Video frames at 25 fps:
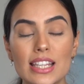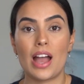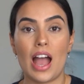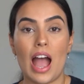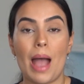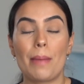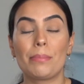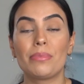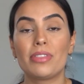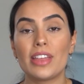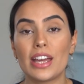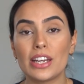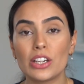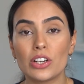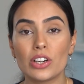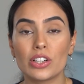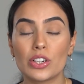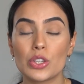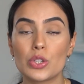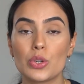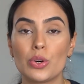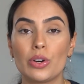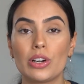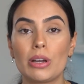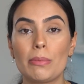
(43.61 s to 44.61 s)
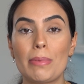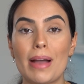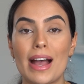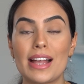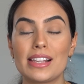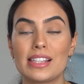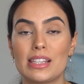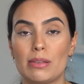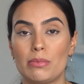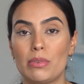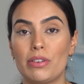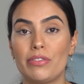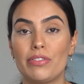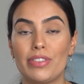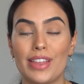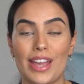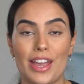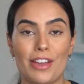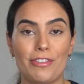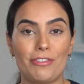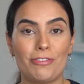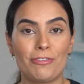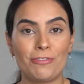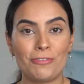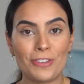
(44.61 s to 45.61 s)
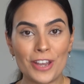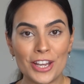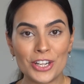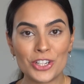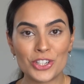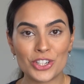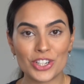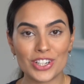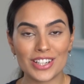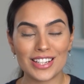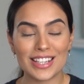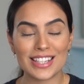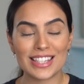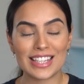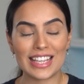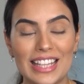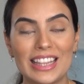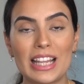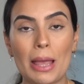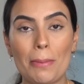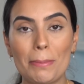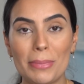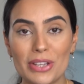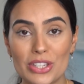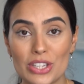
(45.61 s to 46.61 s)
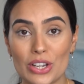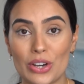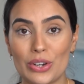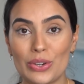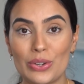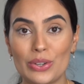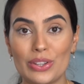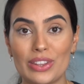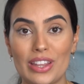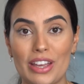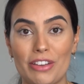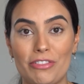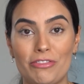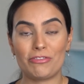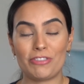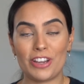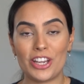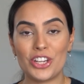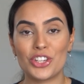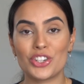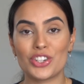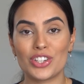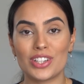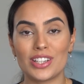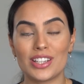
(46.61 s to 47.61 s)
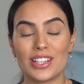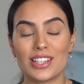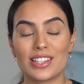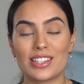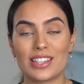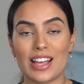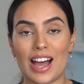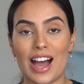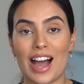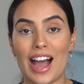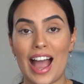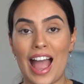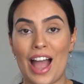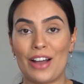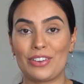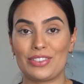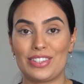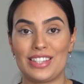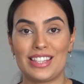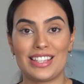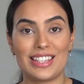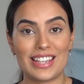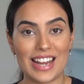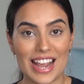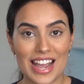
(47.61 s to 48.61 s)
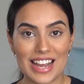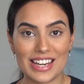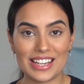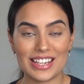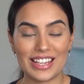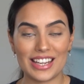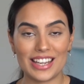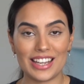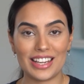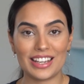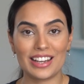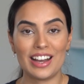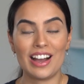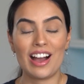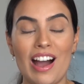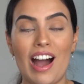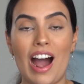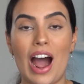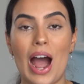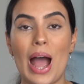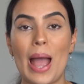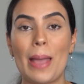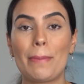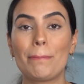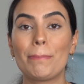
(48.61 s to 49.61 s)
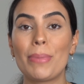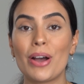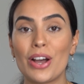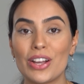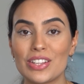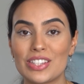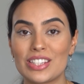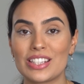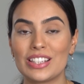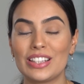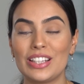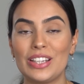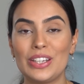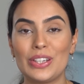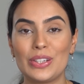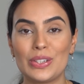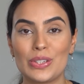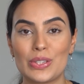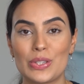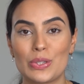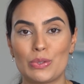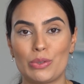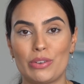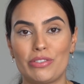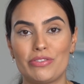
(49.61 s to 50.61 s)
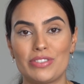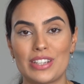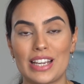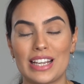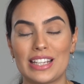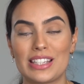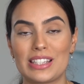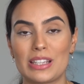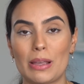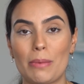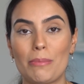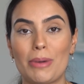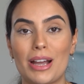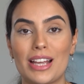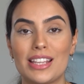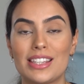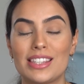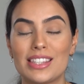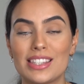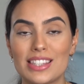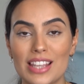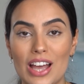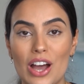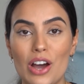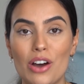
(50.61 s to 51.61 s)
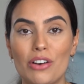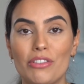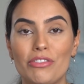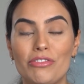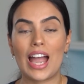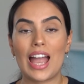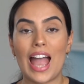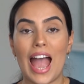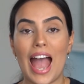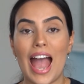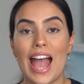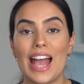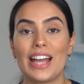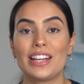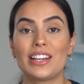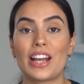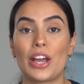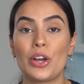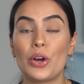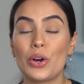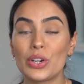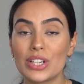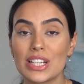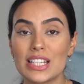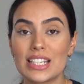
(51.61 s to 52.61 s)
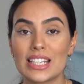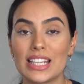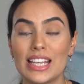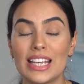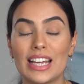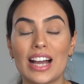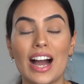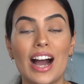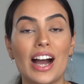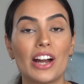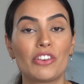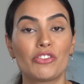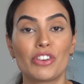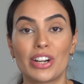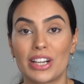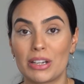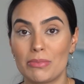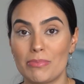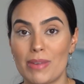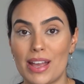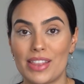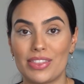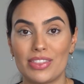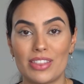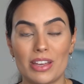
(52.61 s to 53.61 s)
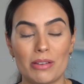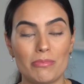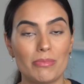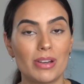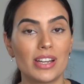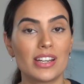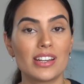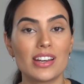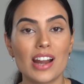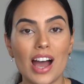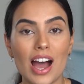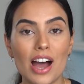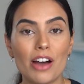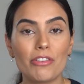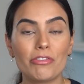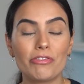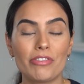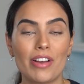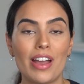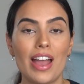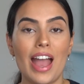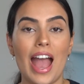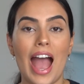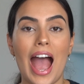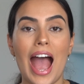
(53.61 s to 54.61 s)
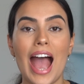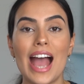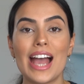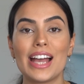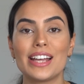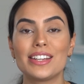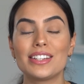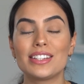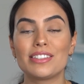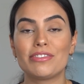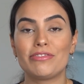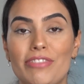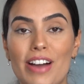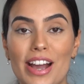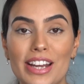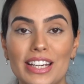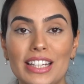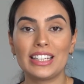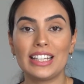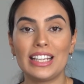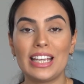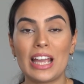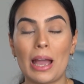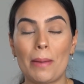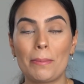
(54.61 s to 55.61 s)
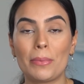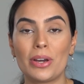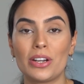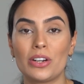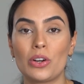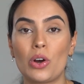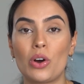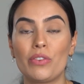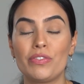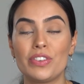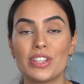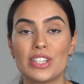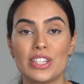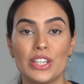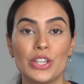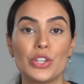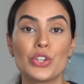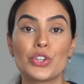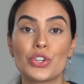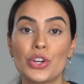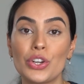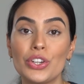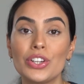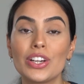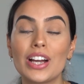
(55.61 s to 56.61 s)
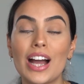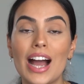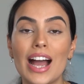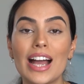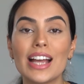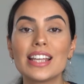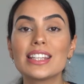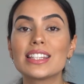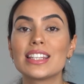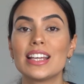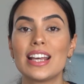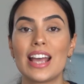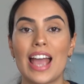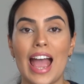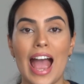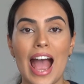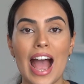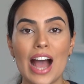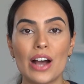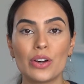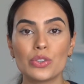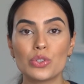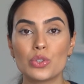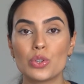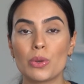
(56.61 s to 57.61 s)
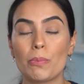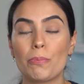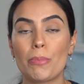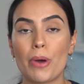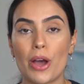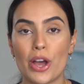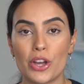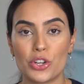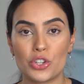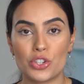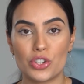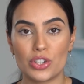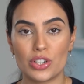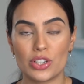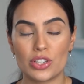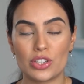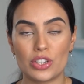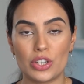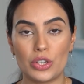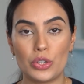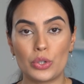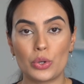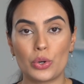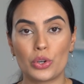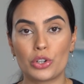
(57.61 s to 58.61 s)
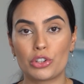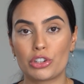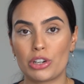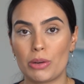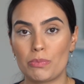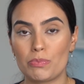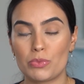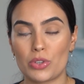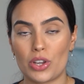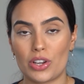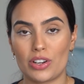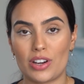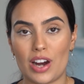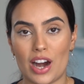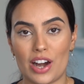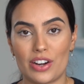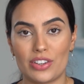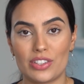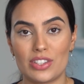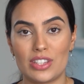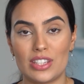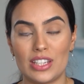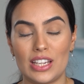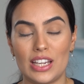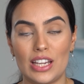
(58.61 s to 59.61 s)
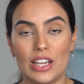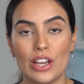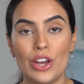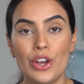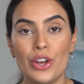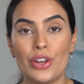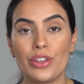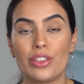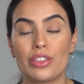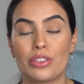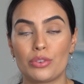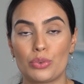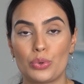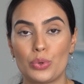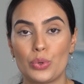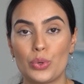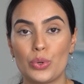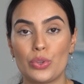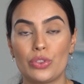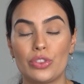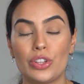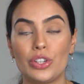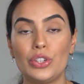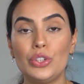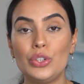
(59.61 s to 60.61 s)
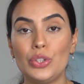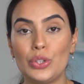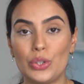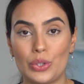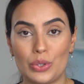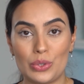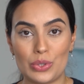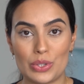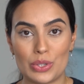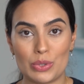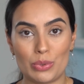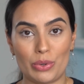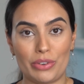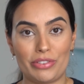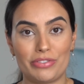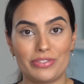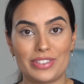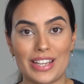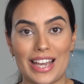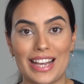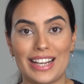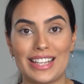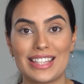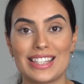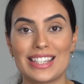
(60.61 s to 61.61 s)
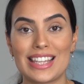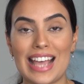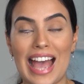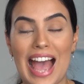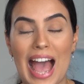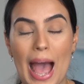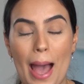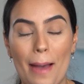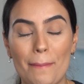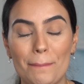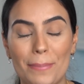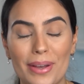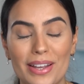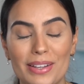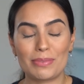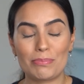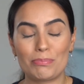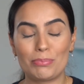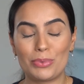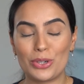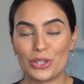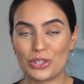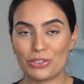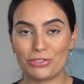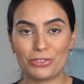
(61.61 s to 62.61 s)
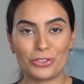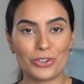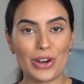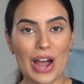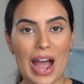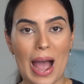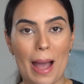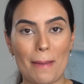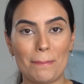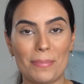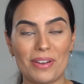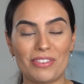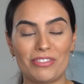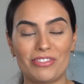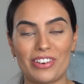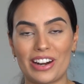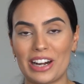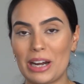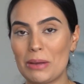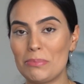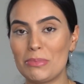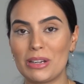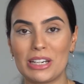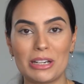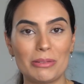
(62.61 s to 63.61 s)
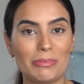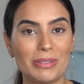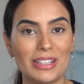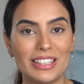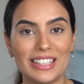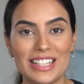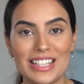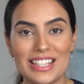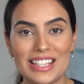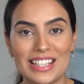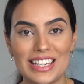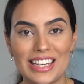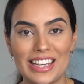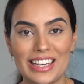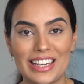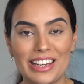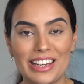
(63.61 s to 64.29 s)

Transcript: I'm then going to talk about some of their features. Let me tell you, their features are outstanding. I personally use Swyftx myself, and I honestly can't recommend them enough. And finally, I'm going to obviously show you guys how to purchase your cryptocurrency through the new Swyftx app. Beautiful app, very minimalistic.